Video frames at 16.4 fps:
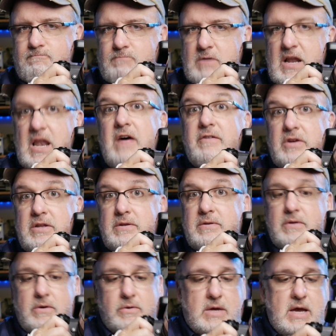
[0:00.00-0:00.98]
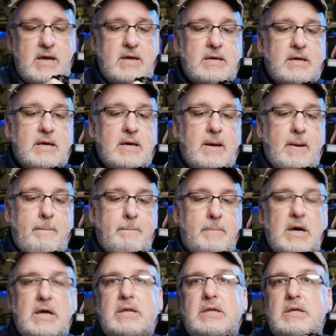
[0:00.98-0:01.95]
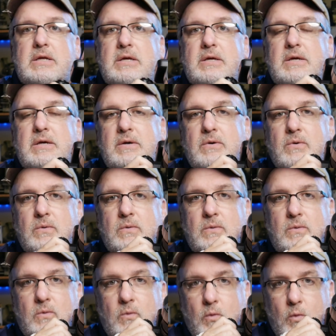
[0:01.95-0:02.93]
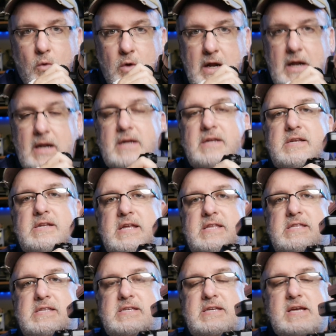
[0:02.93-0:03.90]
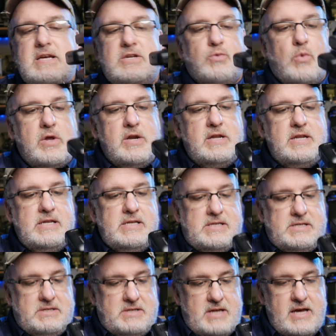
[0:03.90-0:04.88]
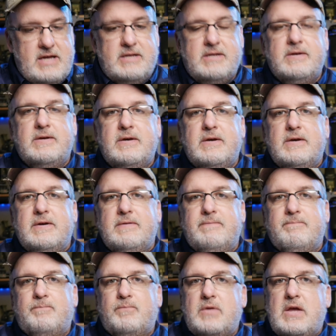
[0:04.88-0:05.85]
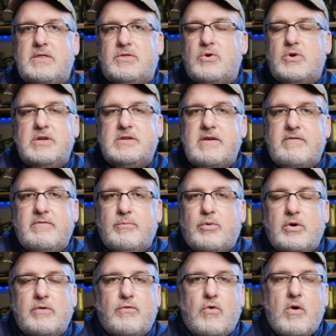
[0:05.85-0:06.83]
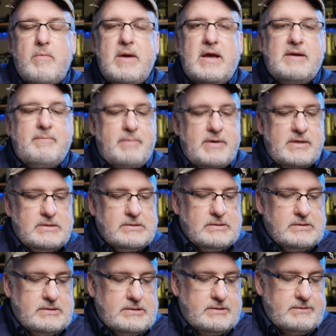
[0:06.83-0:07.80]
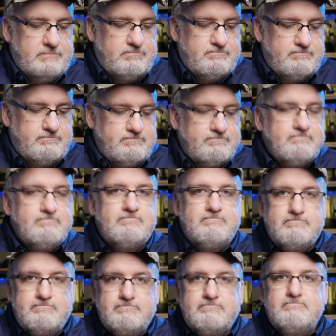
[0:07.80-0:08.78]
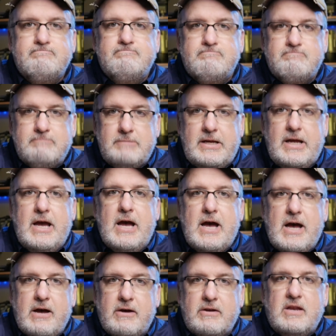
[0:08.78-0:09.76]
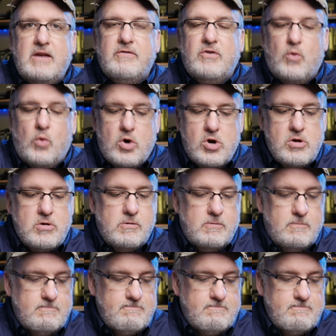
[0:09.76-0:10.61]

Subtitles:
I love it. Okay, but would I like to take the ZX1 in instead at 37.4 megapixels? Yeah, I'd give it a whirl,